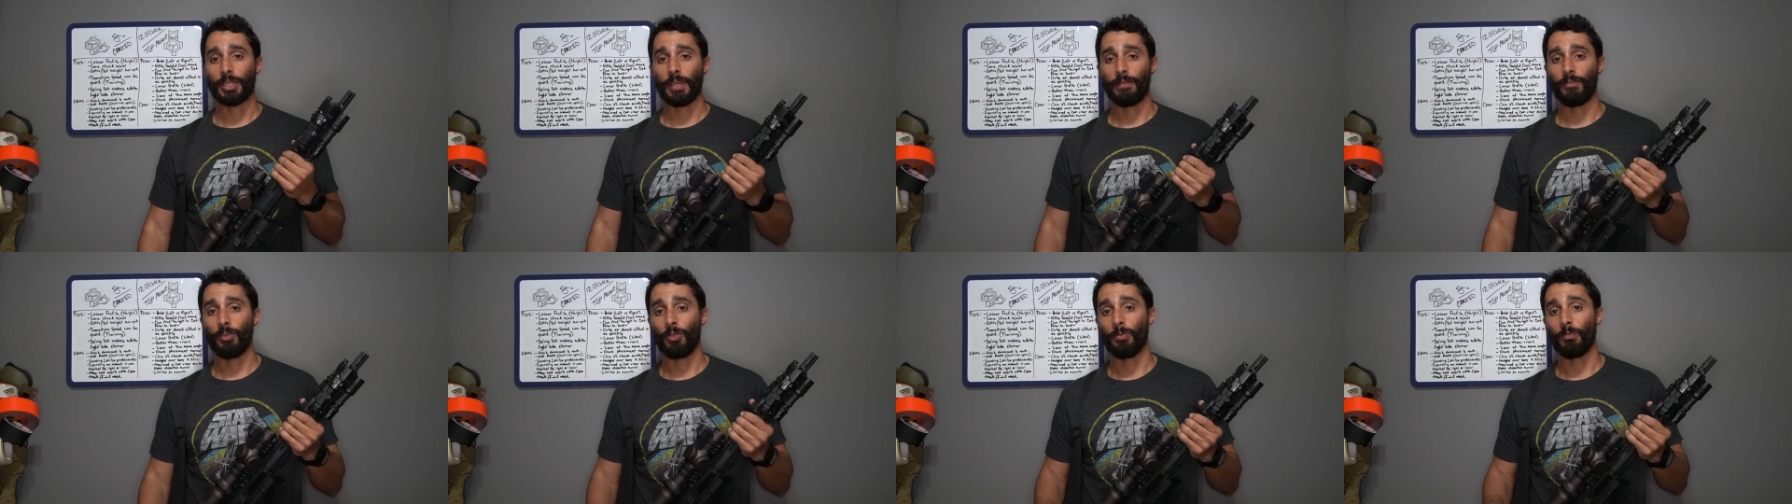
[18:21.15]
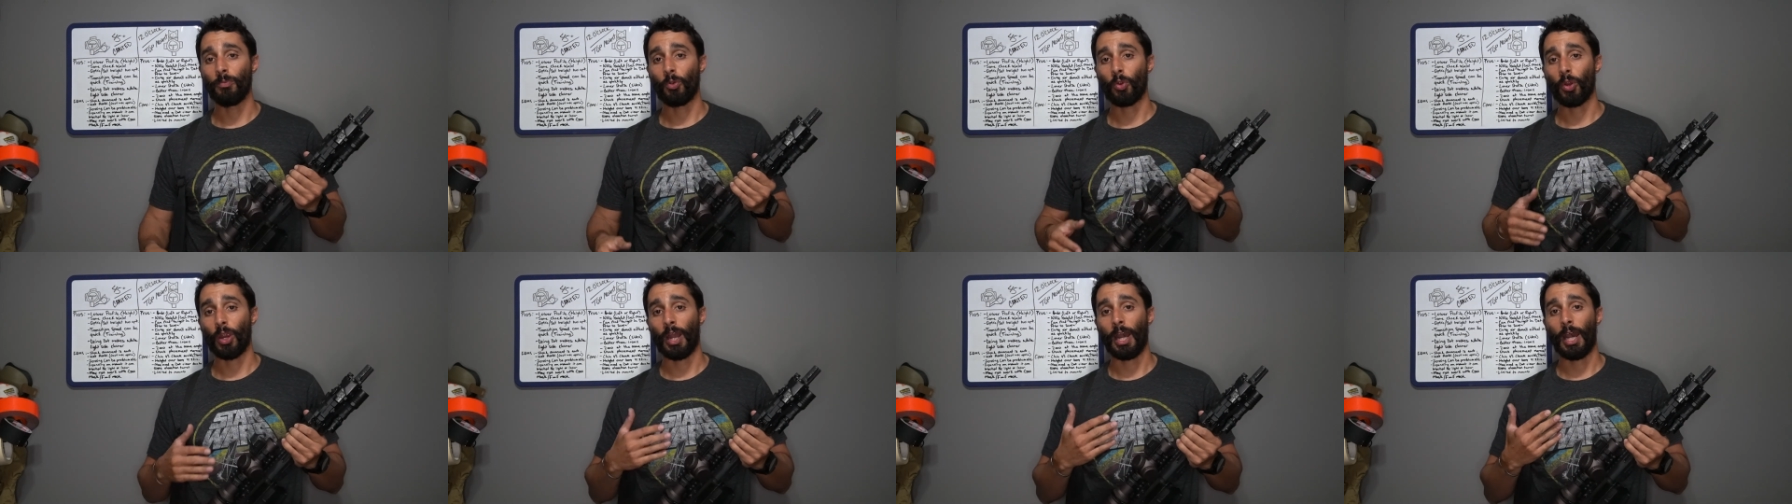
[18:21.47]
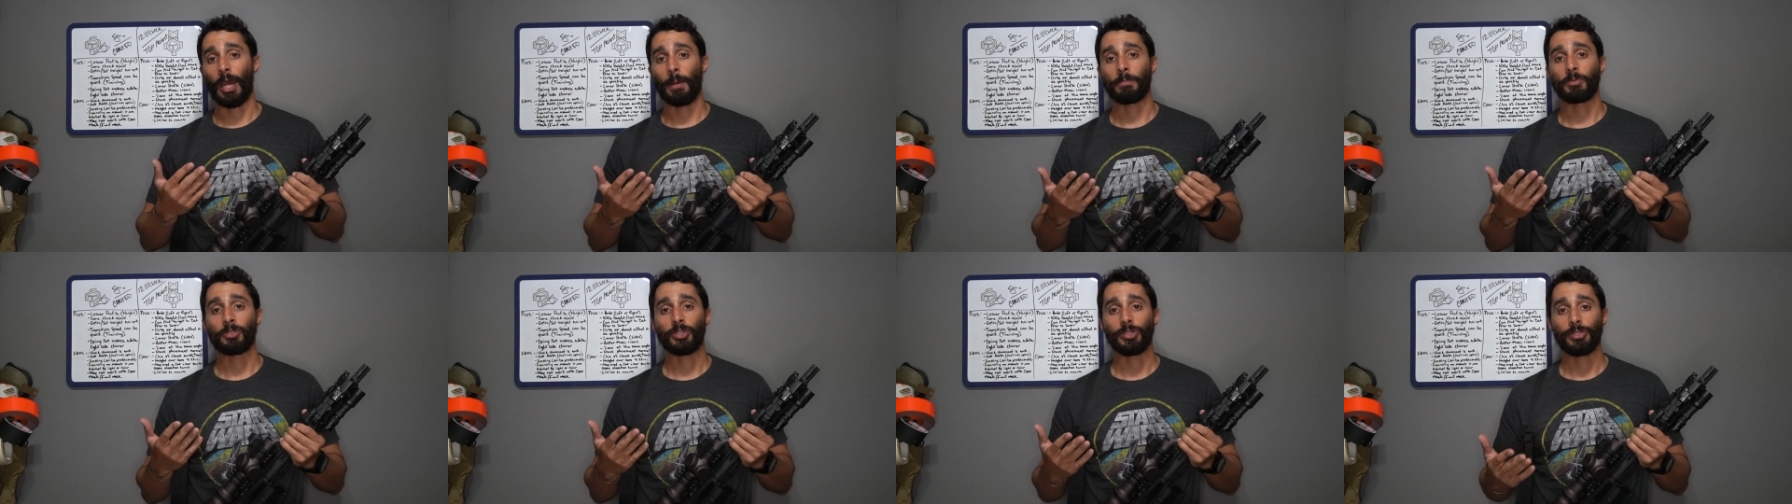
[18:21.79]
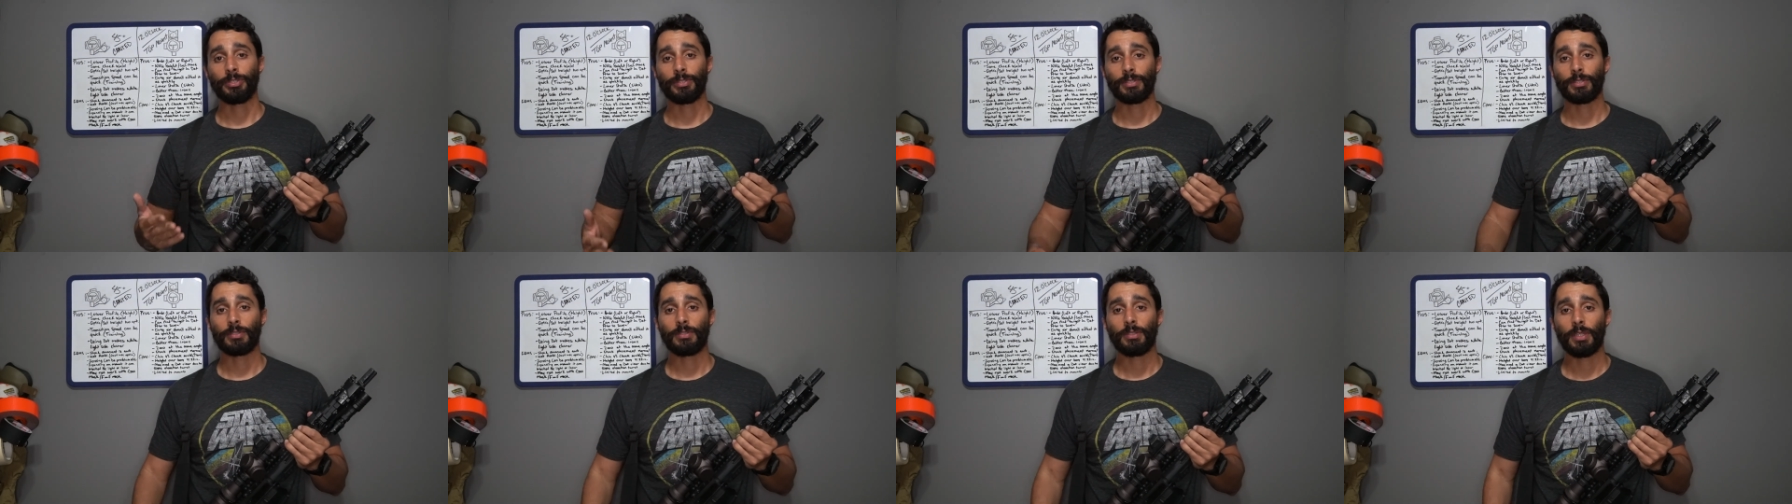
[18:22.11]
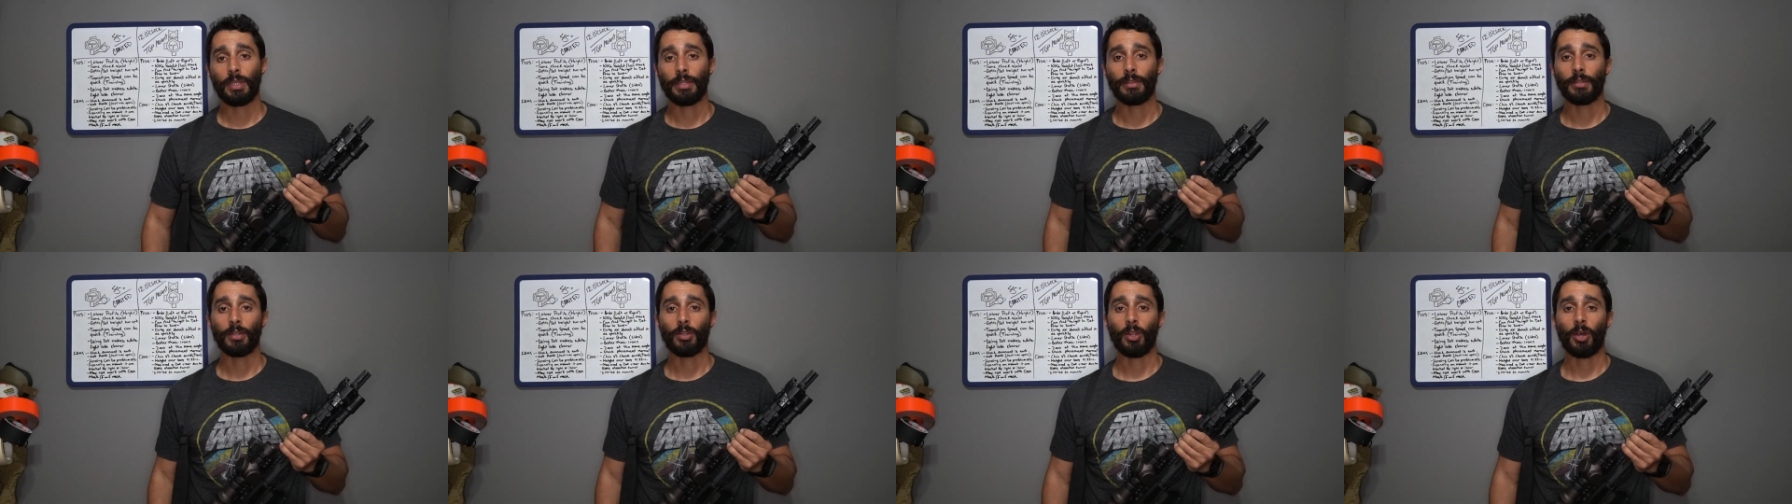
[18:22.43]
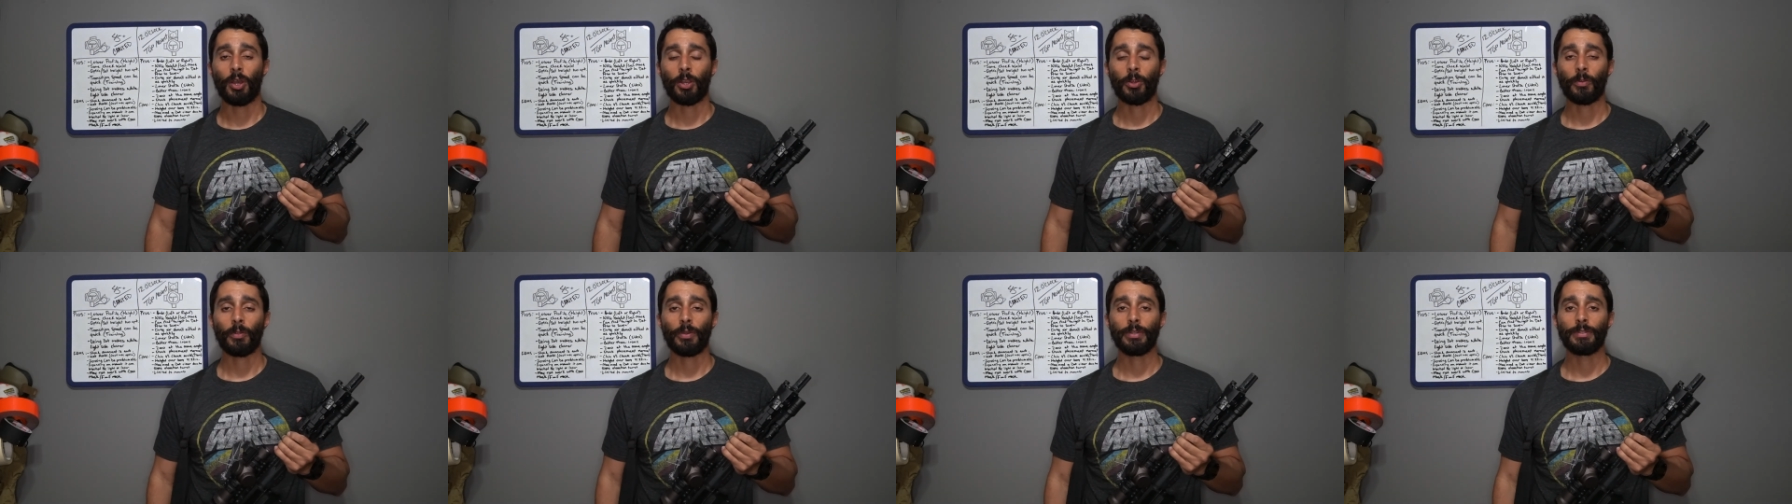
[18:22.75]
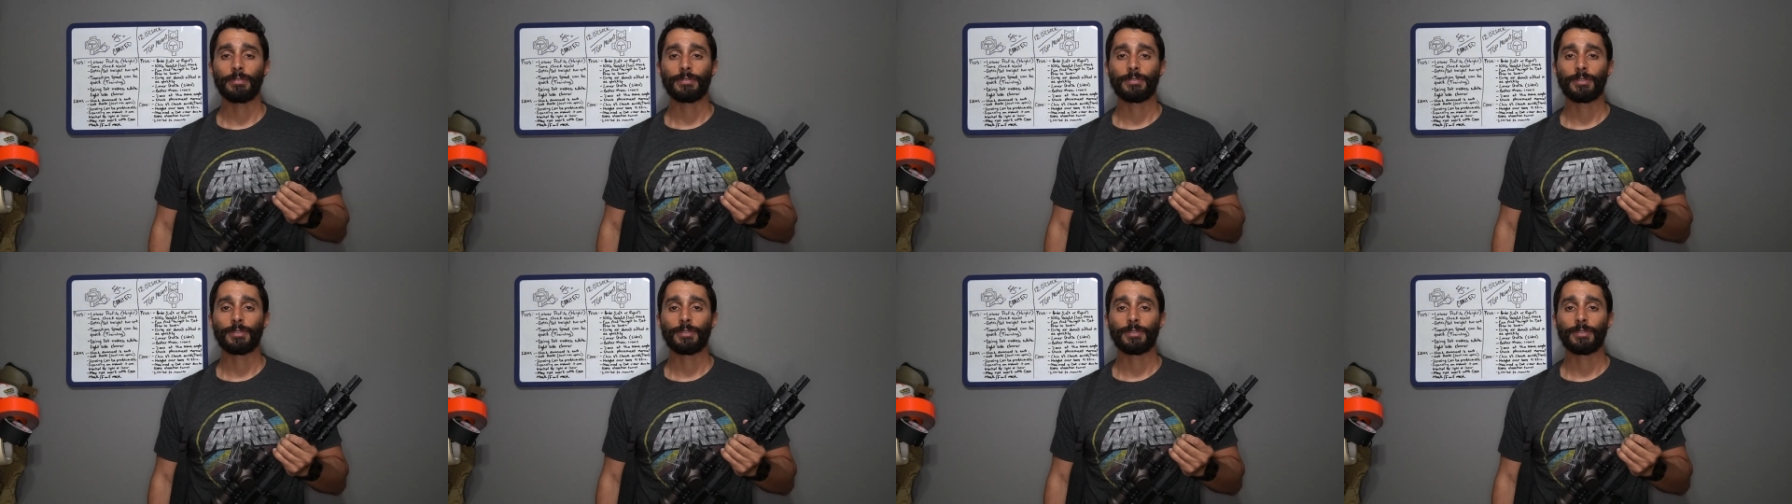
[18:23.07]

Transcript: give you more options in the long run.